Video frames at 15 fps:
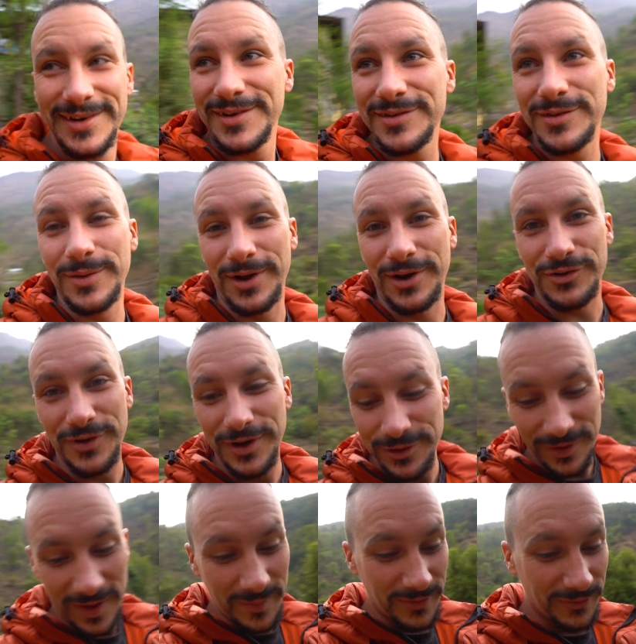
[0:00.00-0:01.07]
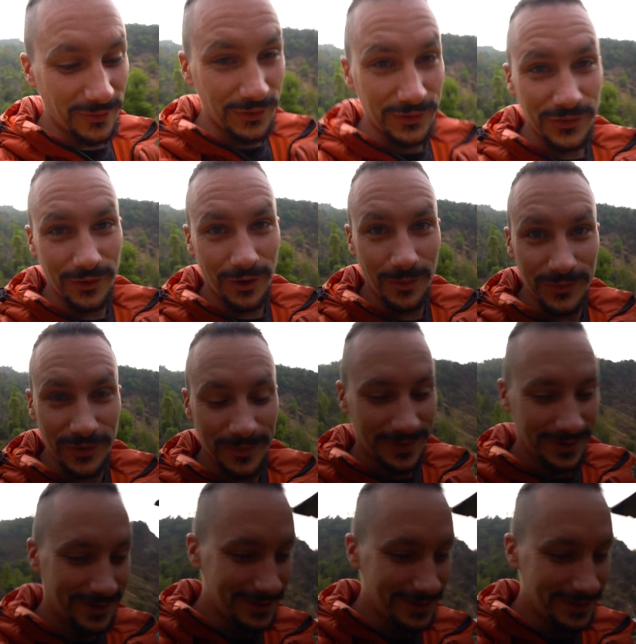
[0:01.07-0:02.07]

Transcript: So we're gonna try and do that before the sun comes up.